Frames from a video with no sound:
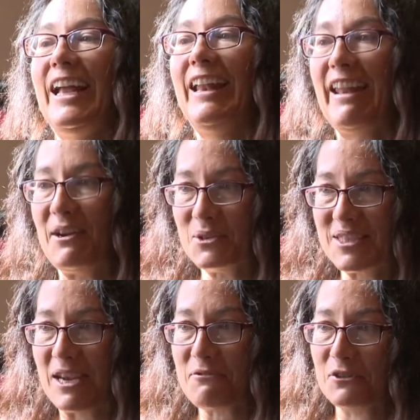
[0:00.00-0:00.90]
and now
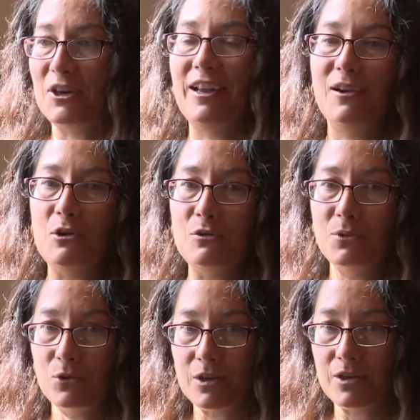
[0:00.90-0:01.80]
safer at home
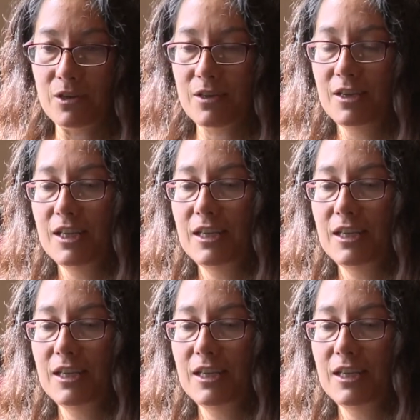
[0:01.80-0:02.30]
ordered,